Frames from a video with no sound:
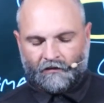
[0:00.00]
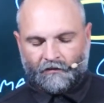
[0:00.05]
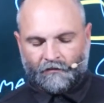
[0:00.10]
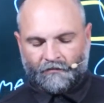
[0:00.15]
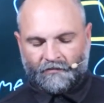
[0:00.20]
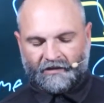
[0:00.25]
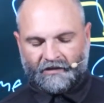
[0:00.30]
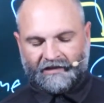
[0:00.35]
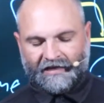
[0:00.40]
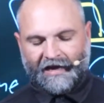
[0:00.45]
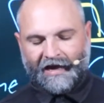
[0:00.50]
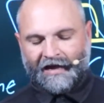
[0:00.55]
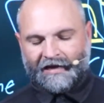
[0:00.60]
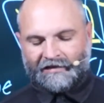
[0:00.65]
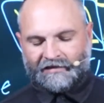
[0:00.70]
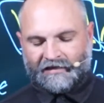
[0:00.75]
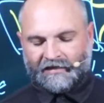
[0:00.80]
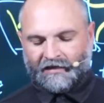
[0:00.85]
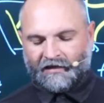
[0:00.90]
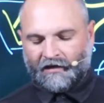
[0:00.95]
But the
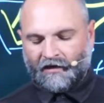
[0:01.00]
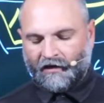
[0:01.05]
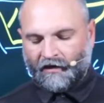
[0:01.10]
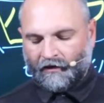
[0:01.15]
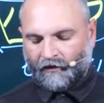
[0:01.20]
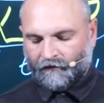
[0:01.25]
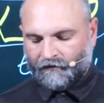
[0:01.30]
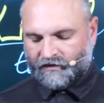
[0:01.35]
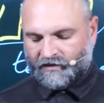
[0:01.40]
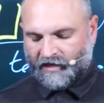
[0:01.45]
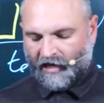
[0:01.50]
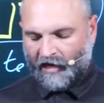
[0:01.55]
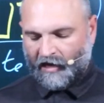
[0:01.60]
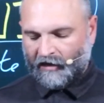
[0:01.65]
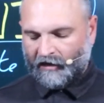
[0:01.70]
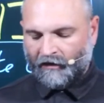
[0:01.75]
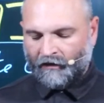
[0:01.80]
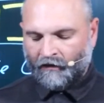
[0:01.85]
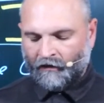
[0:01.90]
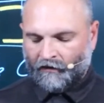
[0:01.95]
idea of
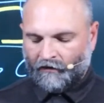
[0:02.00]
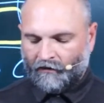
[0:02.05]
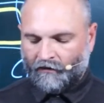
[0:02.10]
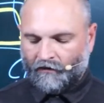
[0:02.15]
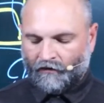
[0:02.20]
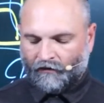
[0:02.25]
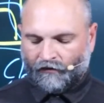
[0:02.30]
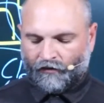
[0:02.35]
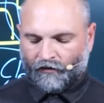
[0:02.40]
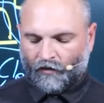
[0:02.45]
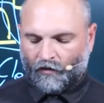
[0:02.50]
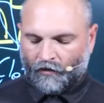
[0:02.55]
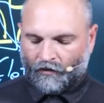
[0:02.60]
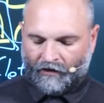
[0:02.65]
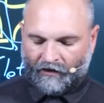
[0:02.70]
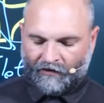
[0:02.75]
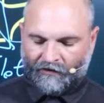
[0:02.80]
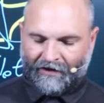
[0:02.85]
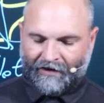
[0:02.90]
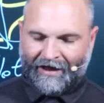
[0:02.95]
taking
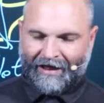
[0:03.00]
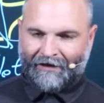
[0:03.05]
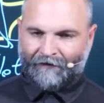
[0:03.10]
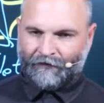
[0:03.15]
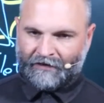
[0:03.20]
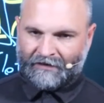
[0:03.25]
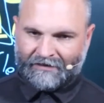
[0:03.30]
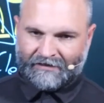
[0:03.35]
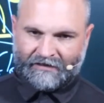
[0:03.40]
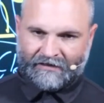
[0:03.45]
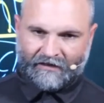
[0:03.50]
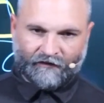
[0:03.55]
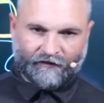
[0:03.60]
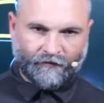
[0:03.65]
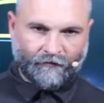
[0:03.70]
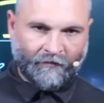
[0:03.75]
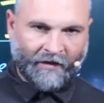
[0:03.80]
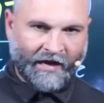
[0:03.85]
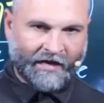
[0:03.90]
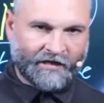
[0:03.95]
authority or having
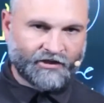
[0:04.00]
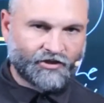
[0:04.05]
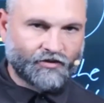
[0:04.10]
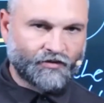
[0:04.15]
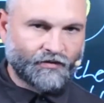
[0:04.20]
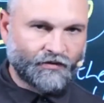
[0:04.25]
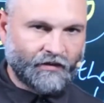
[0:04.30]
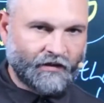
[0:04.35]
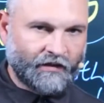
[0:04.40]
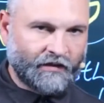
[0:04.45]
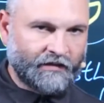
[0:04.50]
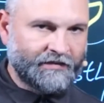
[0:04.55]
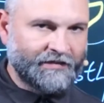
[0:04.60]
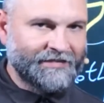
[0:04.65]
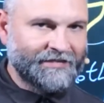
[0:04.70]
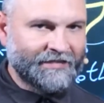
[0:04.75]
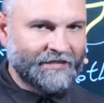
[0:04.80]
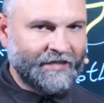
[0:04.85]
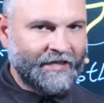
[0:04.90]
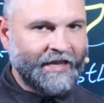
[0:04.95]
self-mastery
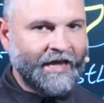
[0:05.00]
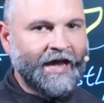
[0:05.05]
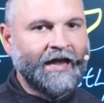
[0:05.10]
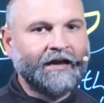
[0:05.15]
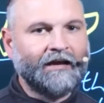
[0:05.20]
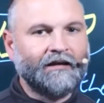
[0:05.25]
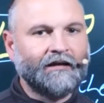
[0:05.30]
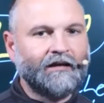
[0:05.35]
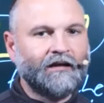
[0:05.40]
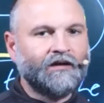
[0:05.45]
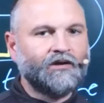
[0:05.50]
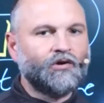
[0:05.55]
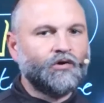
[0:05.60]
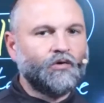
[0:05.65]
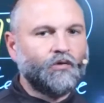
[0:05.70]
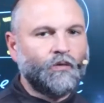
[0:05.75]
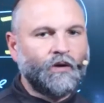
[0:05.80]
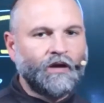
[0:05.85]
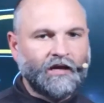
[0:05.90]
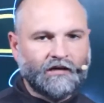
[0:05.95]
does not
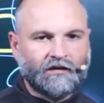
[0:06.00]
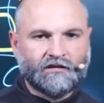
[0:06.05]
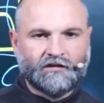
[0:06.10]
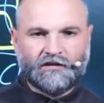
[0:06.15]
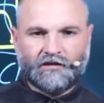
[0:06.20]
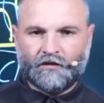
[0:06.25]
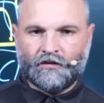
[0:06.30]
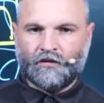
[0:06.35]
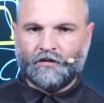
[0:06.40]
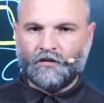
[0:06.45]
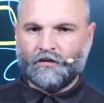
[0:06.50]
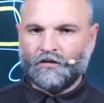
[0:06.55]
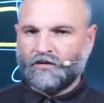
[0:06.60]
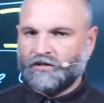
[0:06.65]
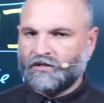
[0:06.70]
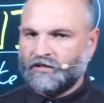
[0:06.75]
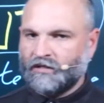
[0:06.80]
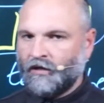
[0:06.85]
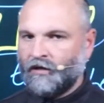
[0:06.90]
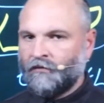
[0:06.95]
equate to
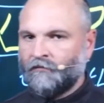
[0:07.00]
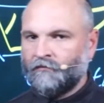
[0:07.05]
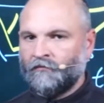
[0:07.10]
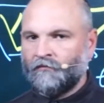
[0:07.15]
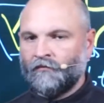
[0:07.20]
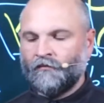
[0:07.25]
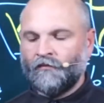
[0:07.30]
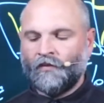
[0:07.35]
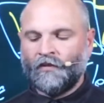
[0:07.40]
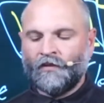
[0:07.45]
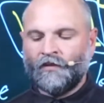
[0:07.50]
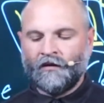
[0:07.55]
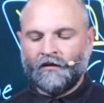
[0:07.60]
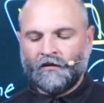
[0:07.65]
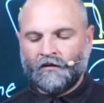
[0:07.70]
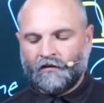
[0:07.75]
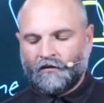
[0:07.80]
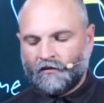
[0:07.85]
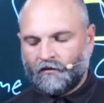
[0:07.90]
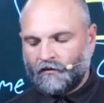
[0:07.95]
some
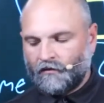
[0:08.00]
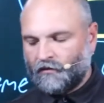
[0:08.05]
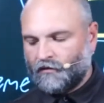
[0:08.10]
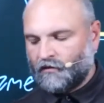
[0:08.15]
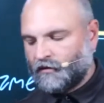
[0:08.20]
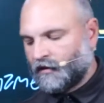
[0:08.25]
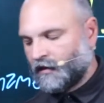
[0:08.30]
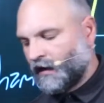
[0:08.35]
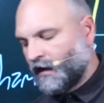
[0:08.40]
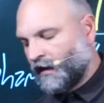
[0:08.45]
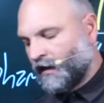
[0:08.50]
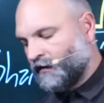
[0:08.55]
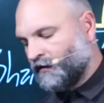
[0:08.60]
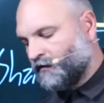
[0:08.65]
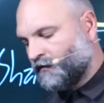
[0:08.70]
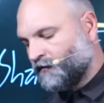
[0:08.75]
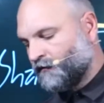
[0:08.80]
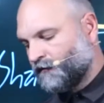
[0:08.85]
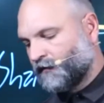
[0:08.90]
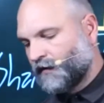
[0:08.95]
kind
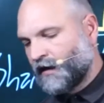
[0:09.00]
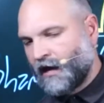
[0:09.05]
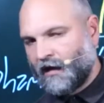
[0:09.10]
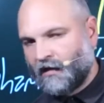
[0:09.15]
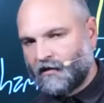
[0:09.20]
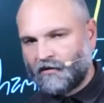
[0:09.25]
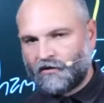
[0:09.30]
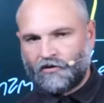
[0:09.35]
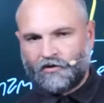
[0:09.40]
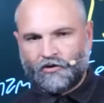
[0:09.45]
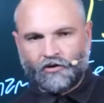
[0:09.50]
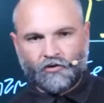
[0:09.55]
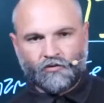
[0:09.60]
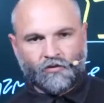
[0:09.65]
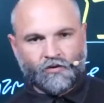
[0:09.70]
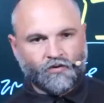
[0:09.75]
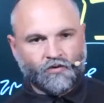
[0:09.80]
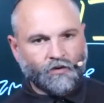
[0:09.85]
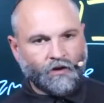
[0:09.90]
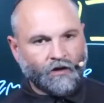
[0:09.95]
of like
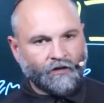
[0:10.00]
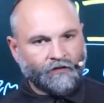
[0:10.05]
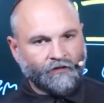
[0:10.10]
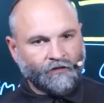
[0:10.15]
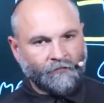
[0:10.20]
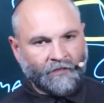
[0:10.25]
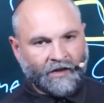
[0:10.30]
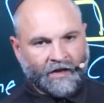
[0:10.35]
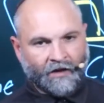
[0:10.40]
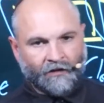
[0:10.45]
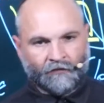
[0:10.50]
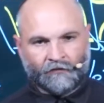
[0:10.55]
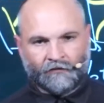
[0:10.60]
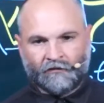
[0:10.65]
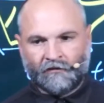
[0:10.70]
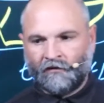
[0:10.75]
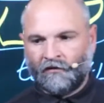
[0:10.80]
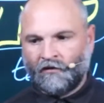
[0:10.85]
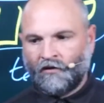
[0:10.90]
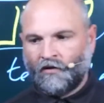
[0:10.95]
guru on the mountain